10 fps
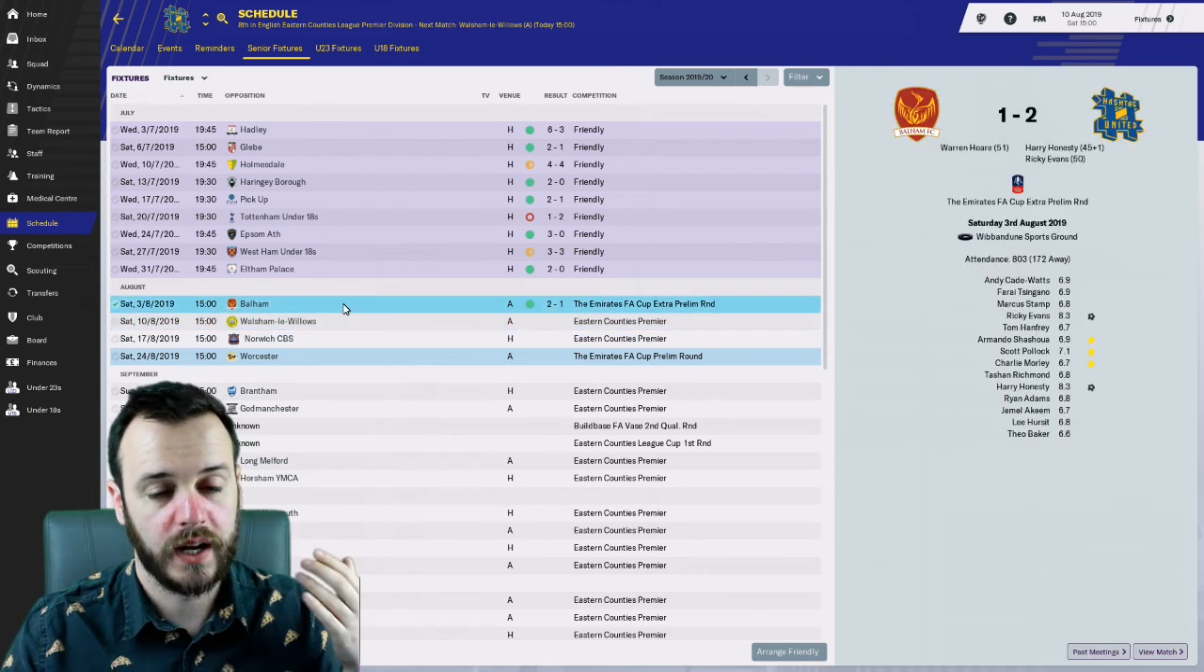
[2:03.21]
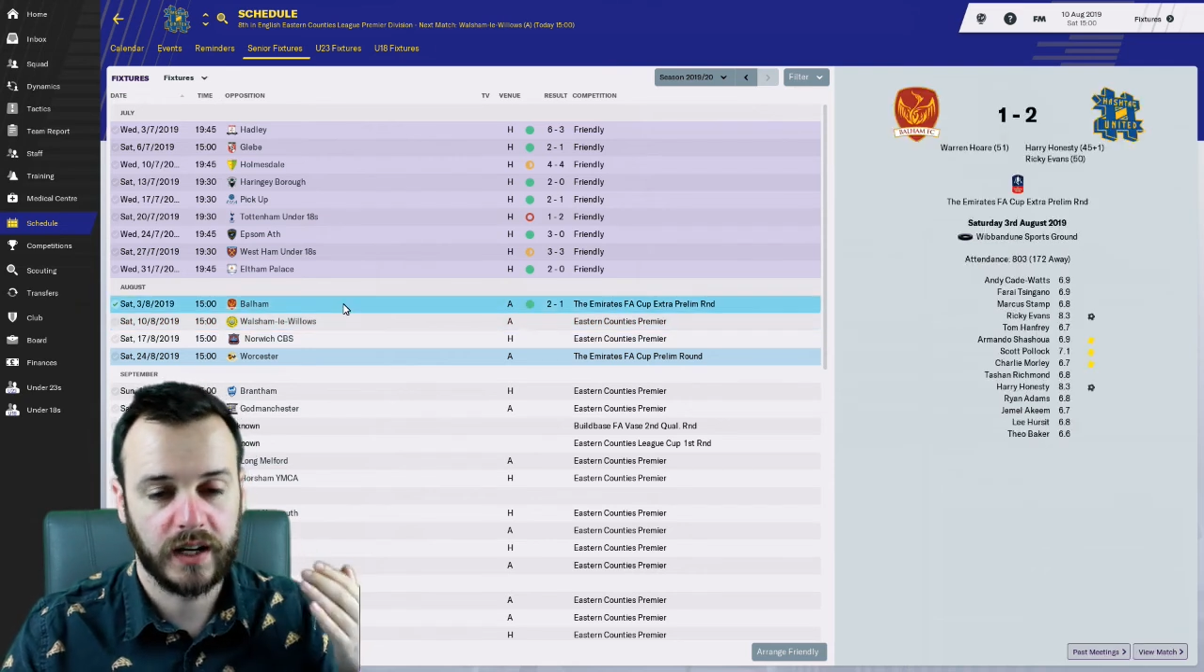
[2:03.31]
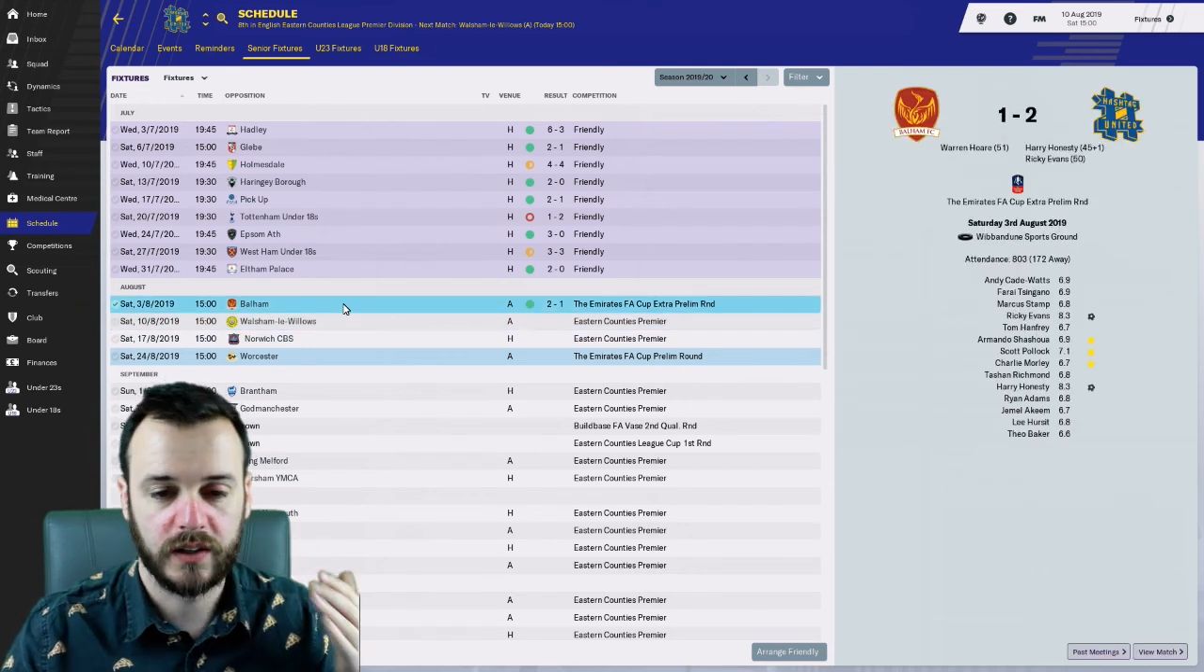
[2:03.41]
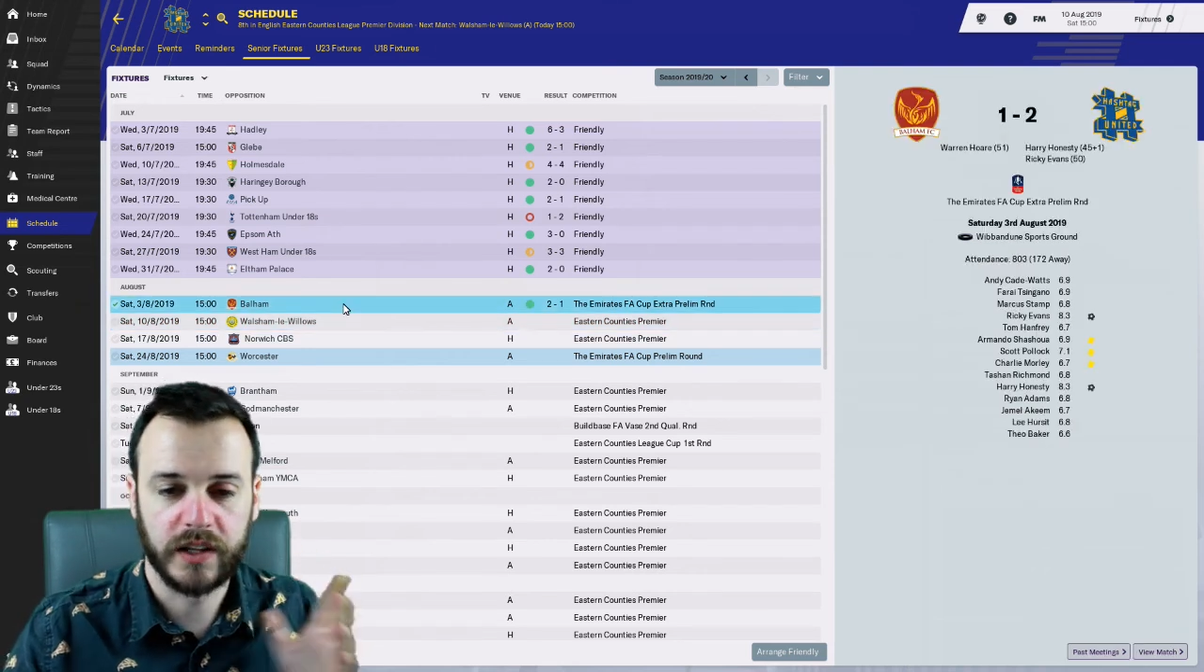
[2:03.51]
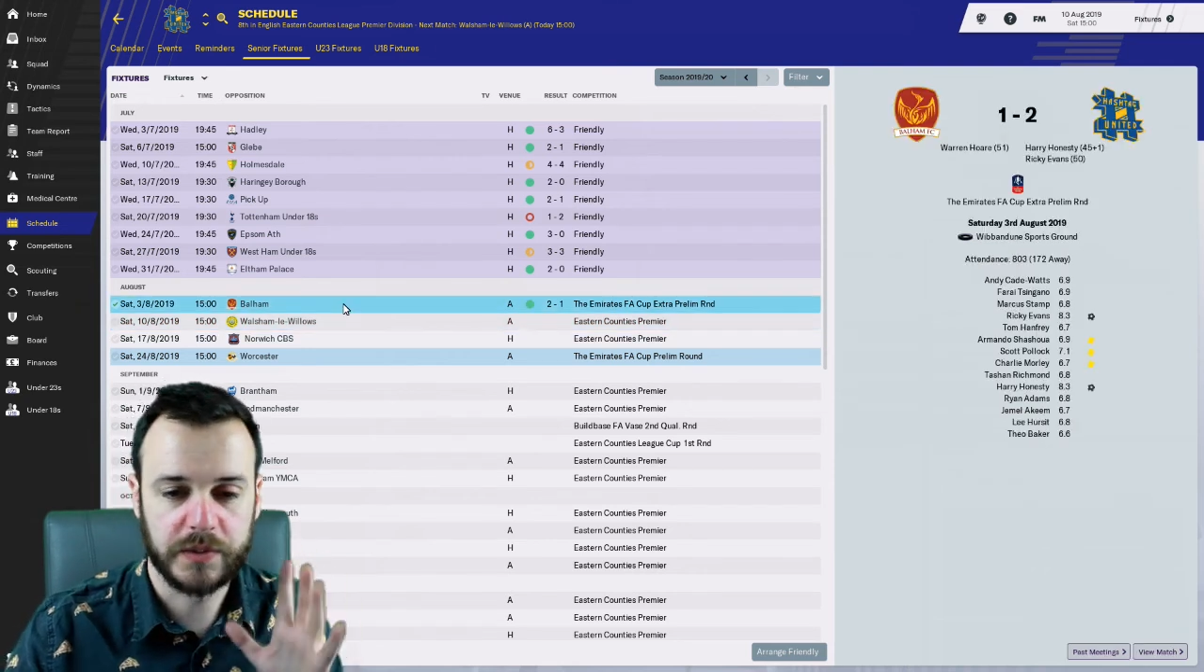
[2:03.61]

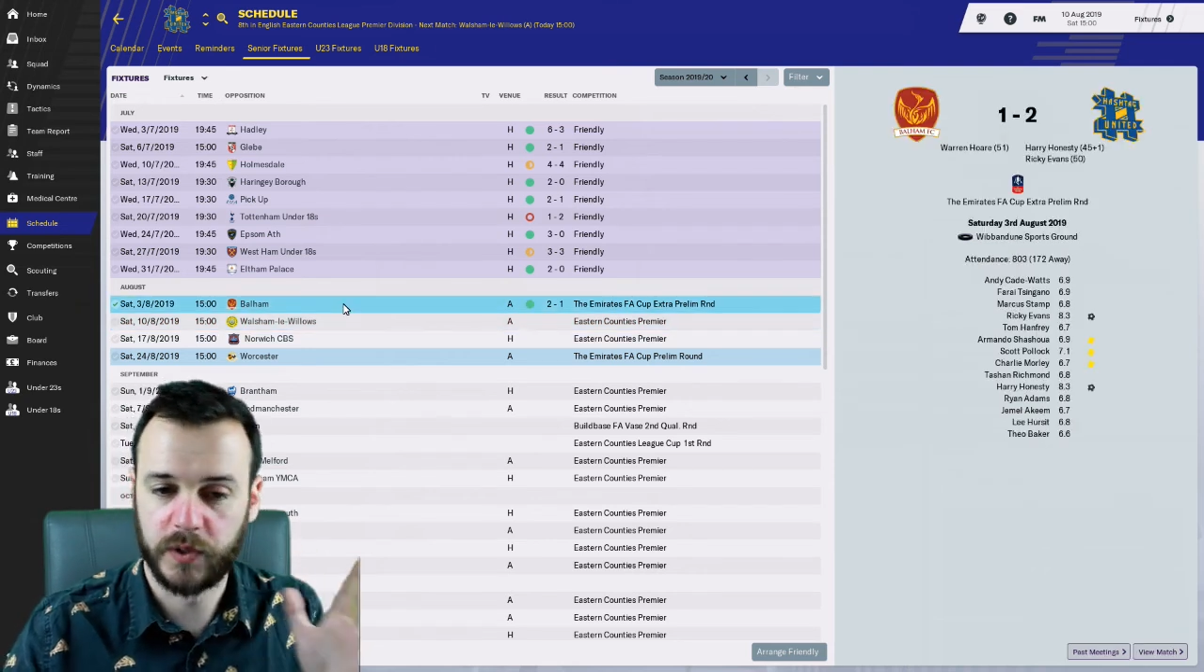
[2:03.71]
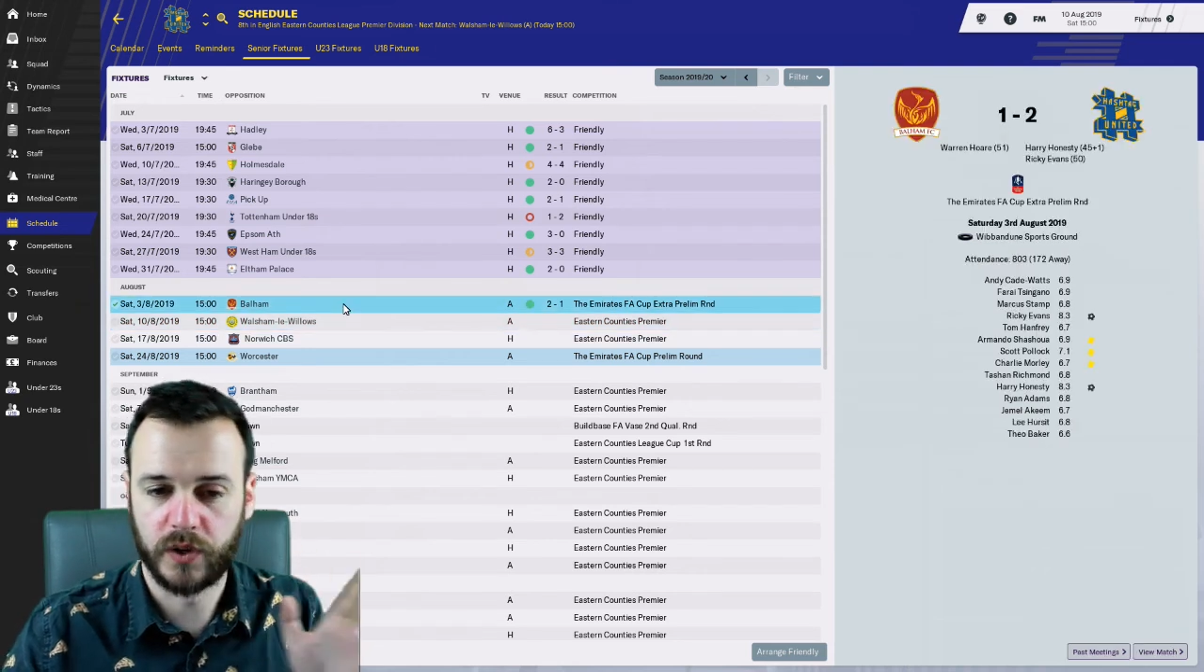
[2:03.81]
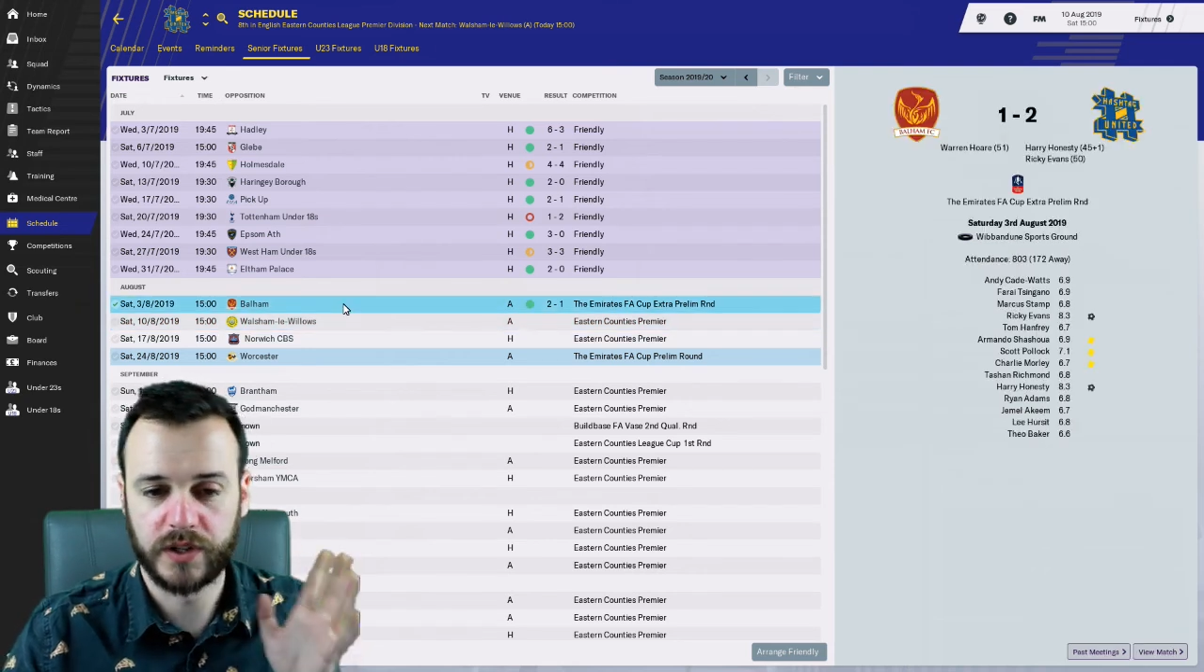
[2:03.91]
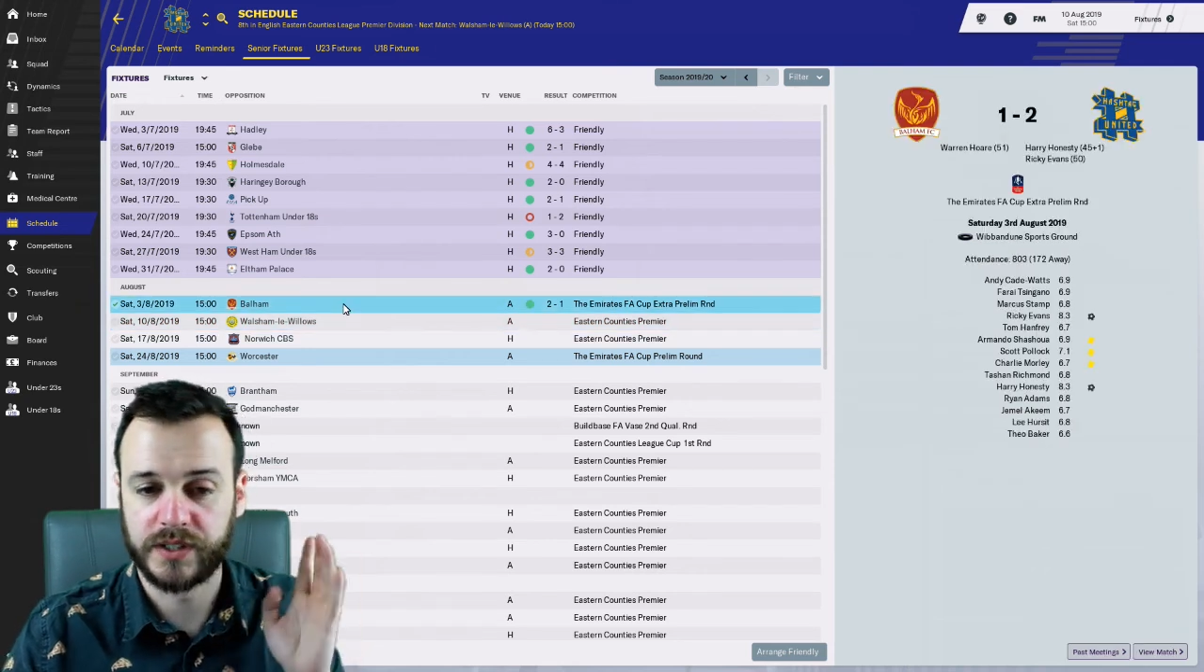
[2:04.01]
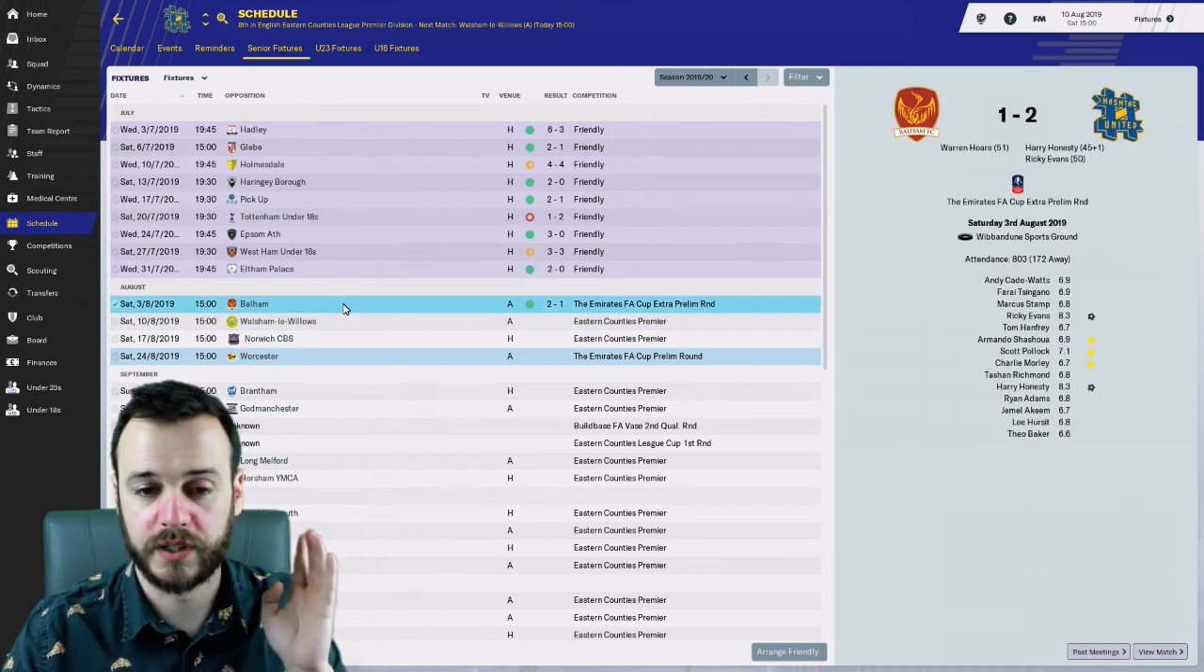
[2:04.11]
Let's
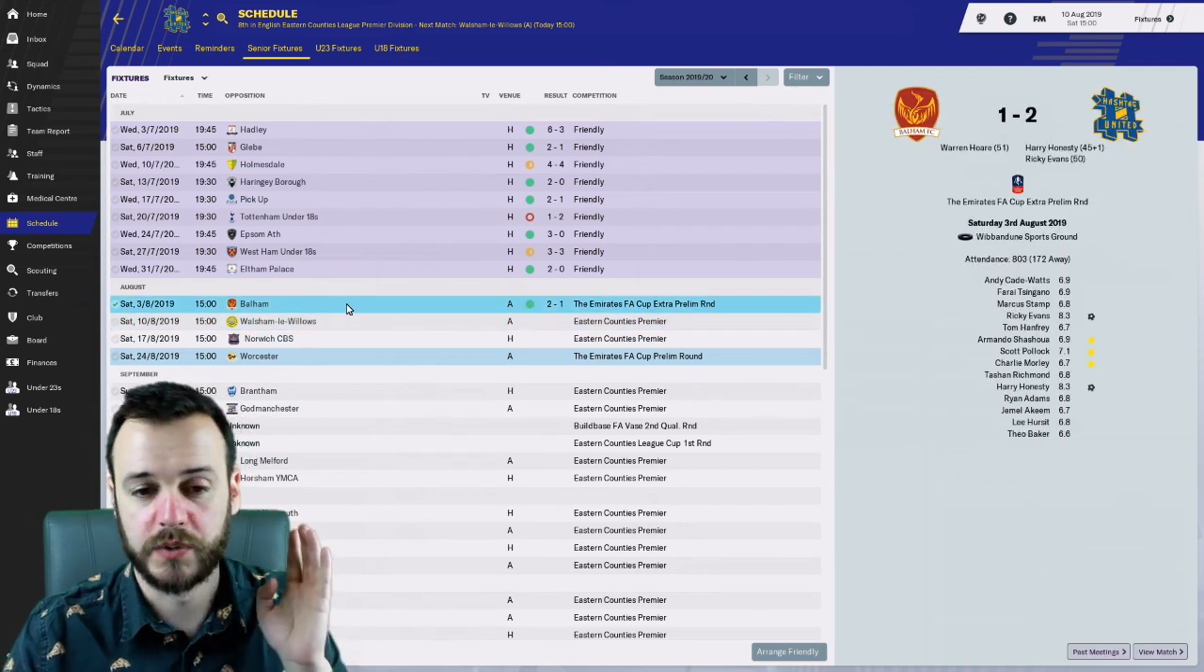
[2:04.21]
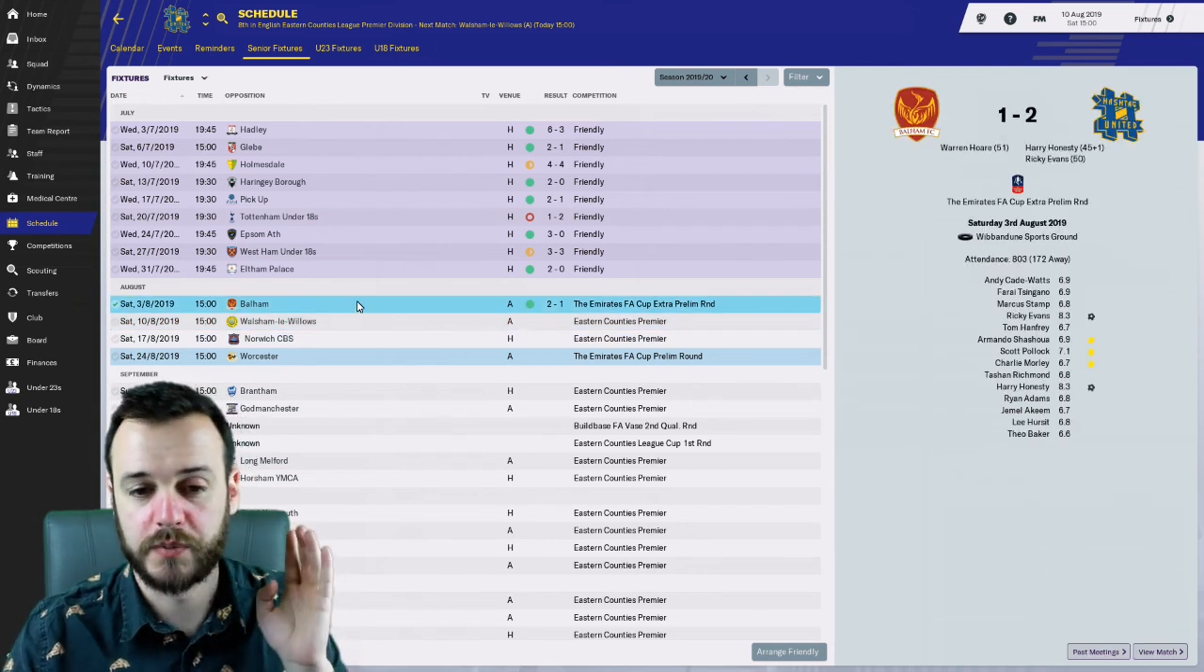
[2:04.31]
be honest,